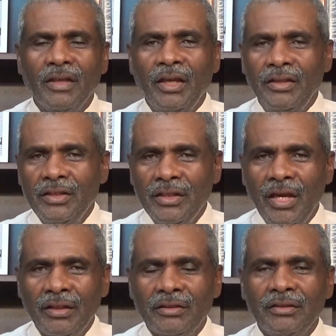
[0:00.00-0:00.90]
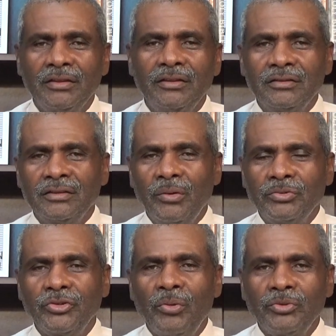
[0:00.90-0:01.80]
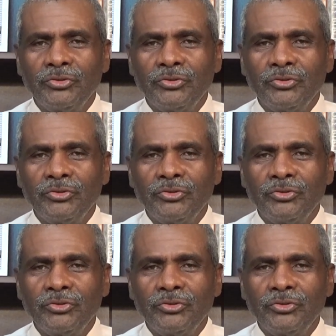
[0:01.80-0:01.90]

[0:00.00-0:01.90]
And yet, that was over